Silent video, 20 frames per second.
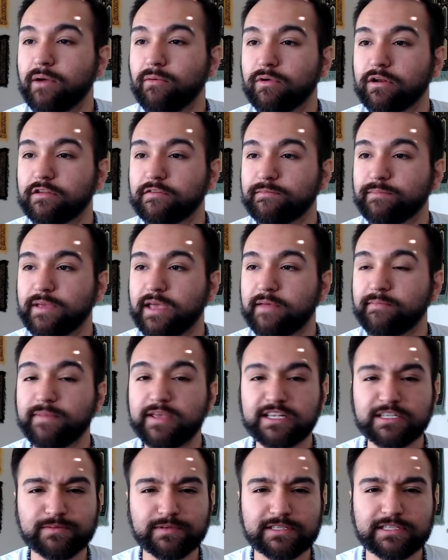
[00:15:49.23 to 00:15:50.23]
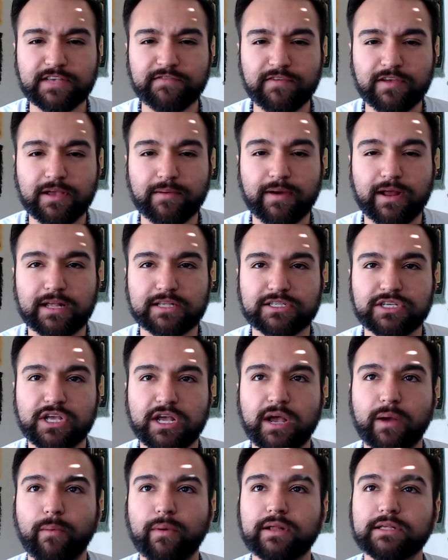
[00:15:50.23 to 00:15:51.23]
I want to, and be specific about it. So
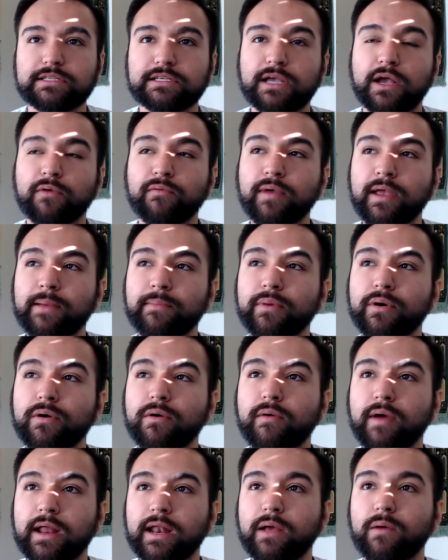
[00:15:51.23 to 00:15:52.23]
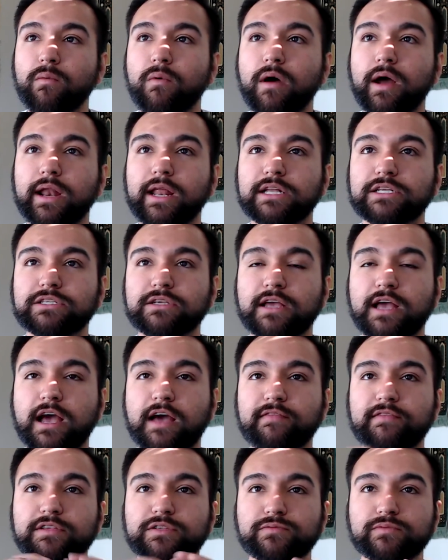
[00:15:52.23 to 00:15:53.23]
I want to see a rainbow, and I want it to
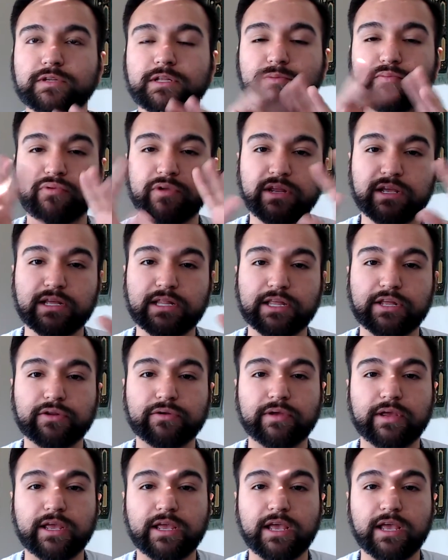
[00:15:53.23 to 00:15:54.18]
have these really pretty glittery